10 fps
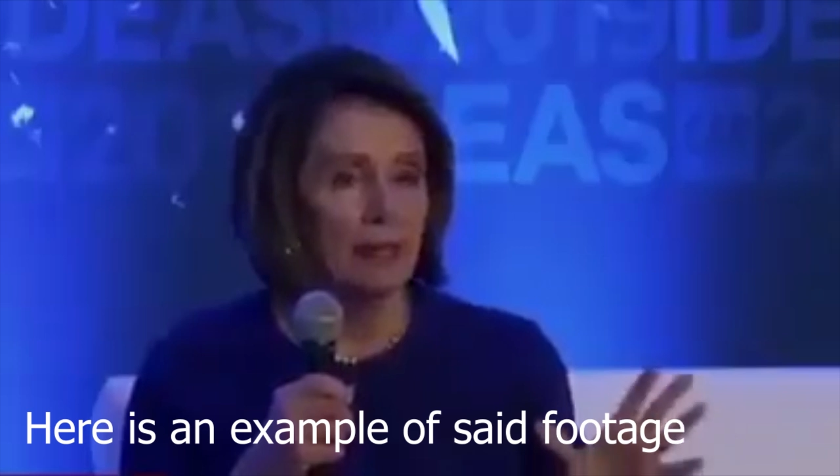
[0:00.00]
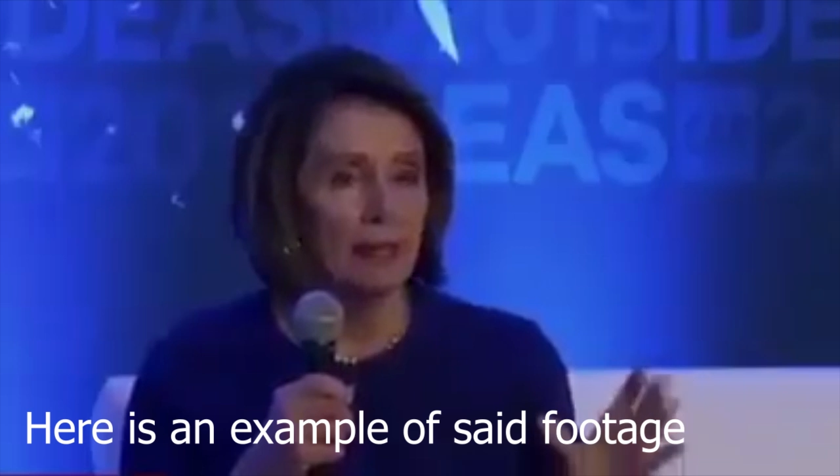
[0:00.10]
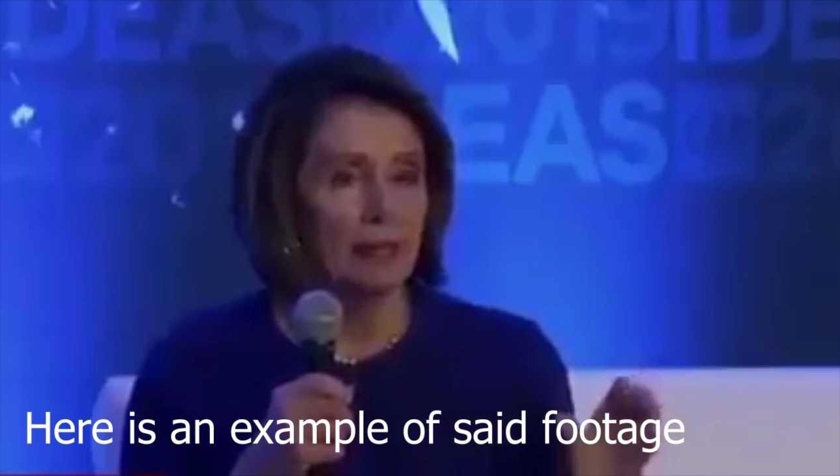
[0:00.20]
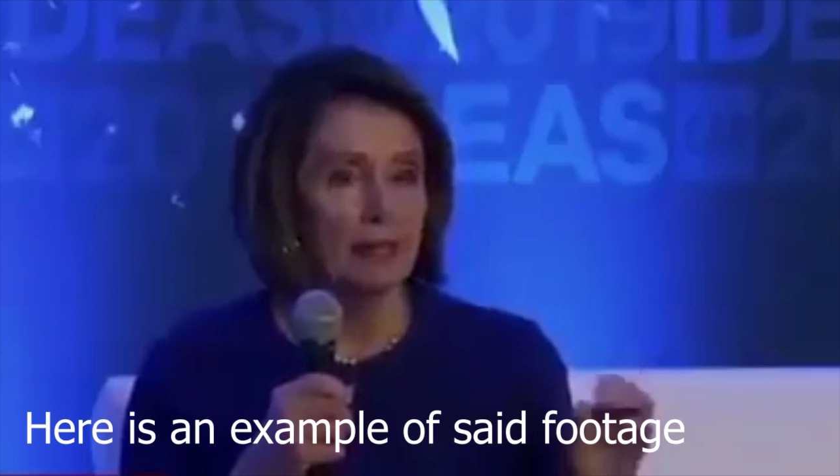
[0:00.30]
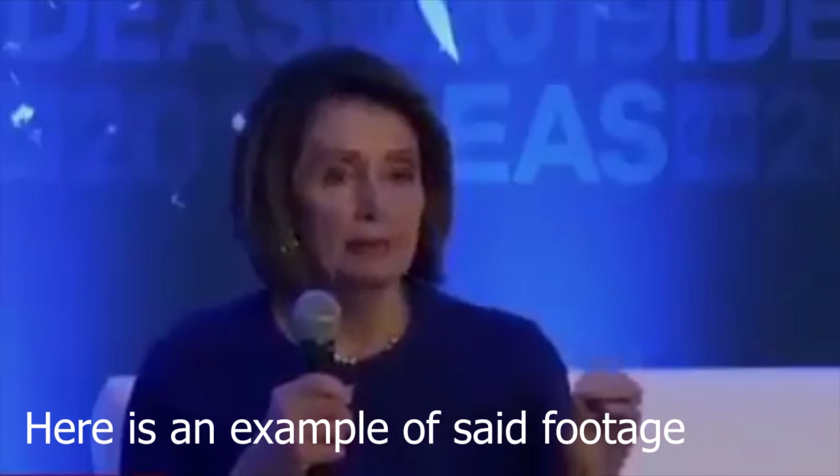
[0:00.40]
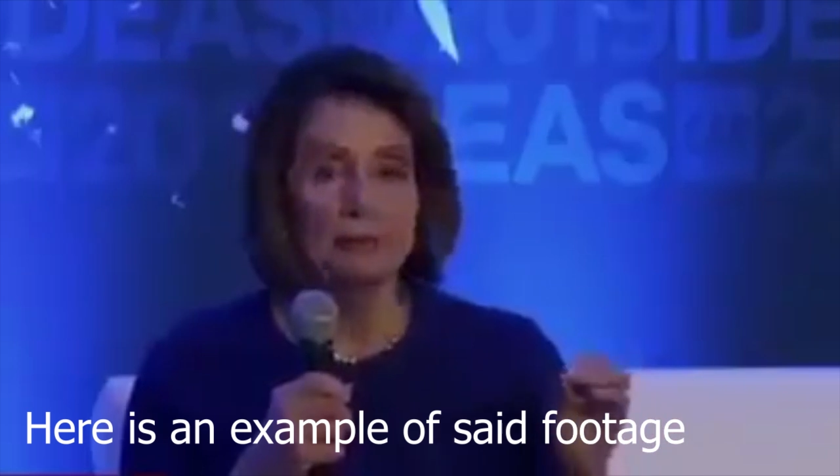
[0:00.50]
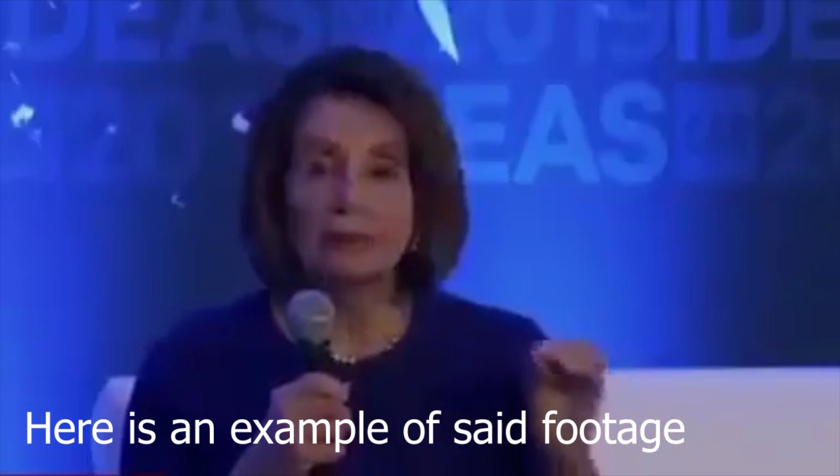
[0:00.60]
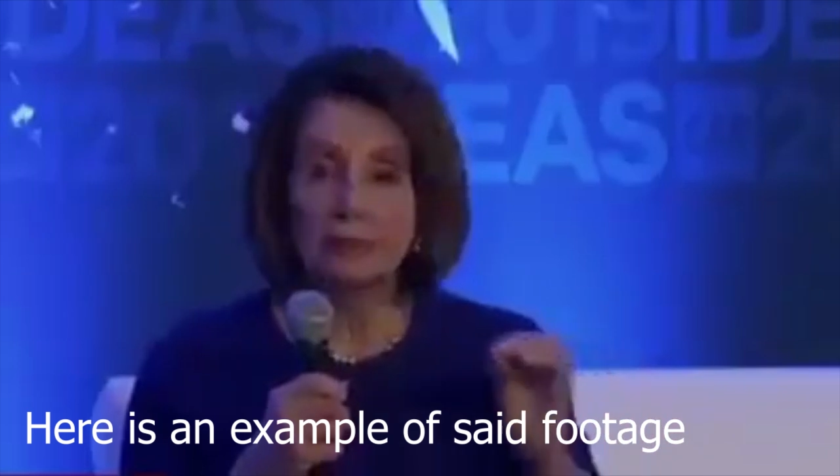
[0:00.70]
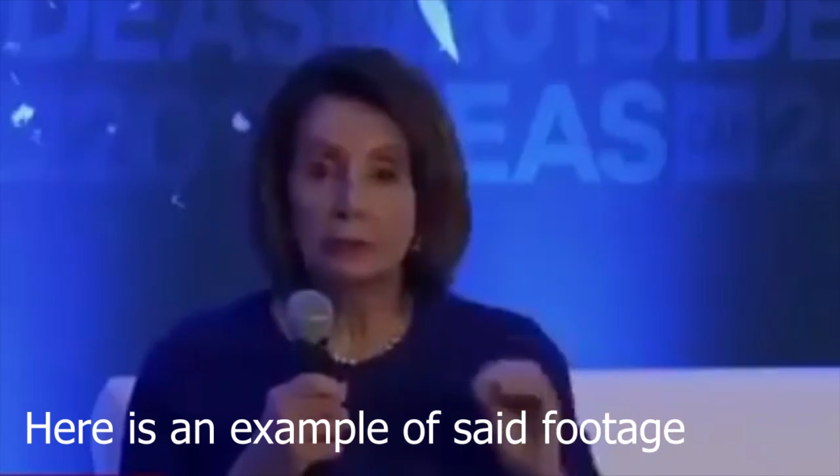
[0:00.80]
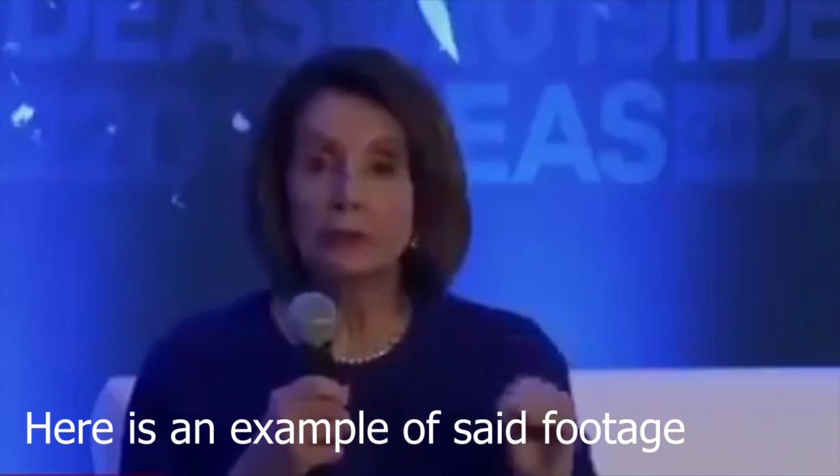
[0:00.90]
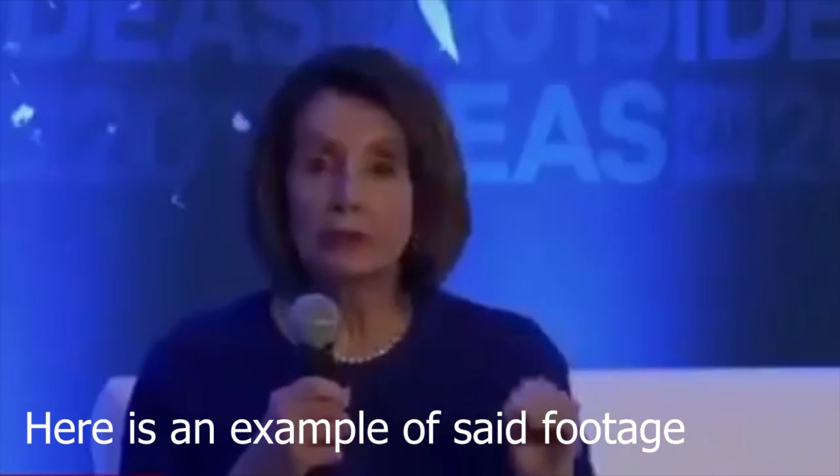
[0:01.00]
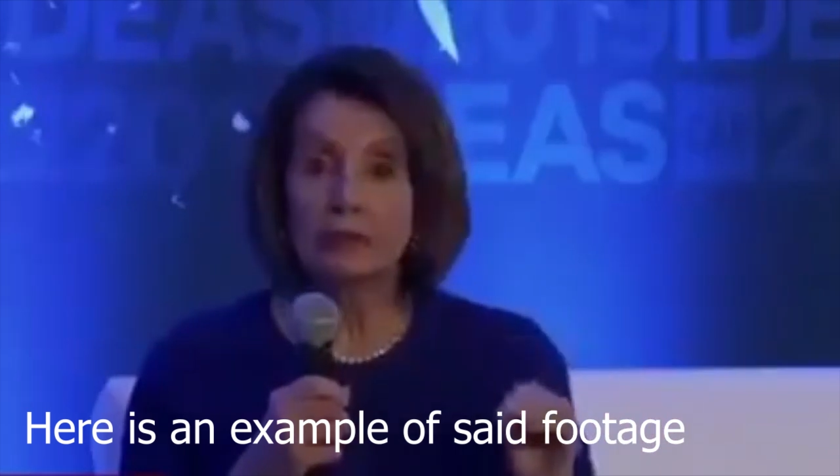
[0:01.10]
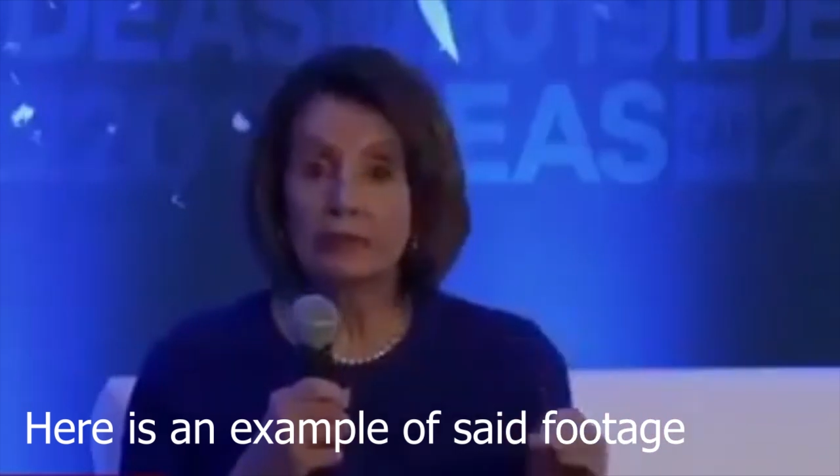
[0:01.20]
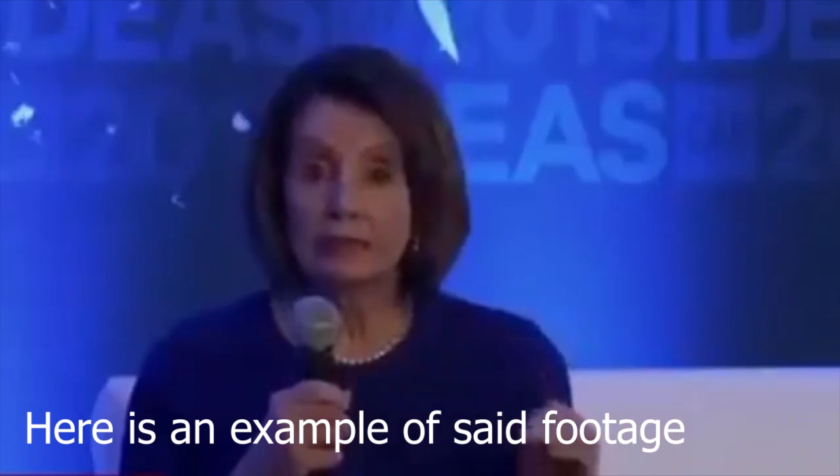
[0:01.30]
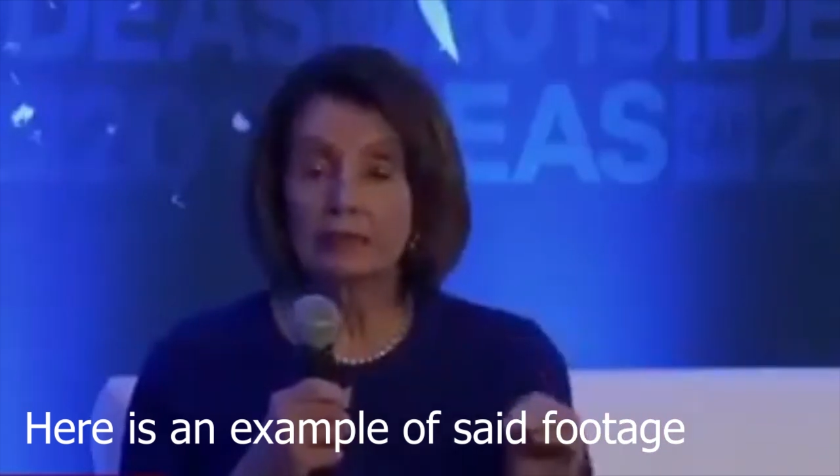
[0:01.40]
Uh, it's
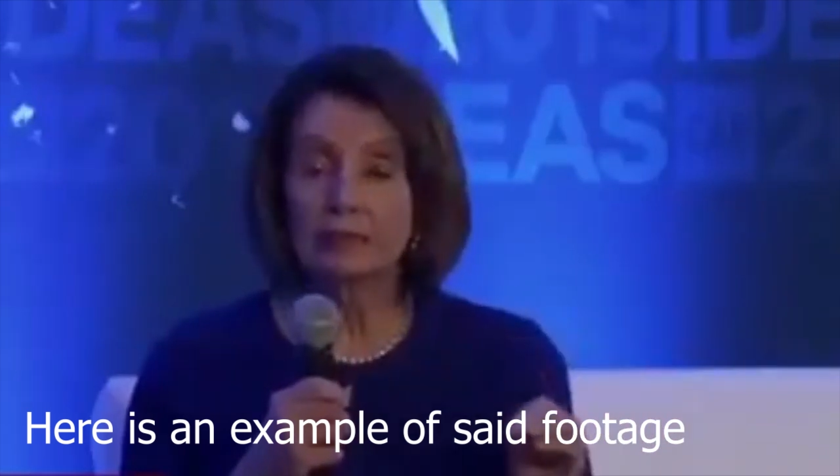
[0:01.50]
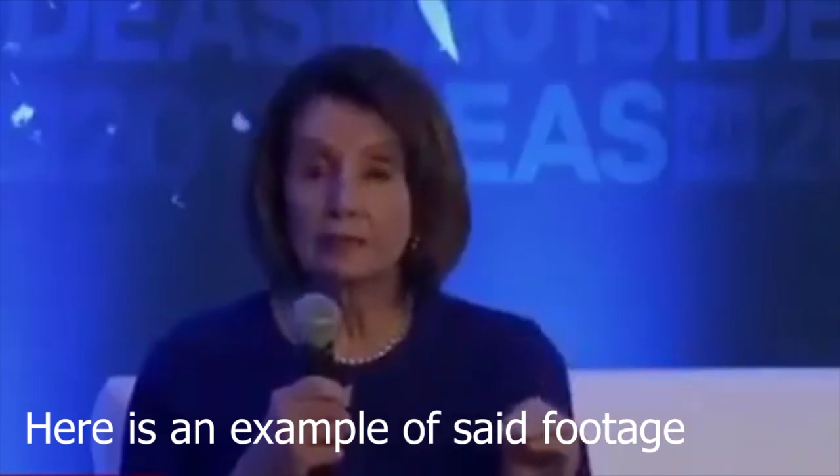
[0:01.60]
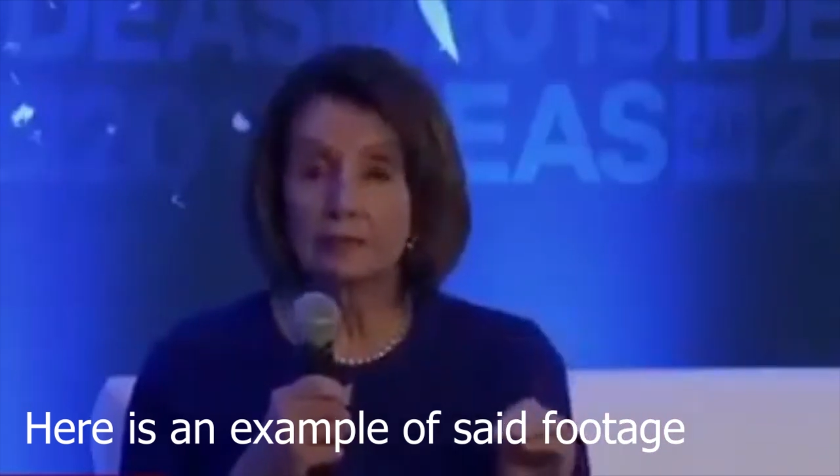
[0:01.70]
really,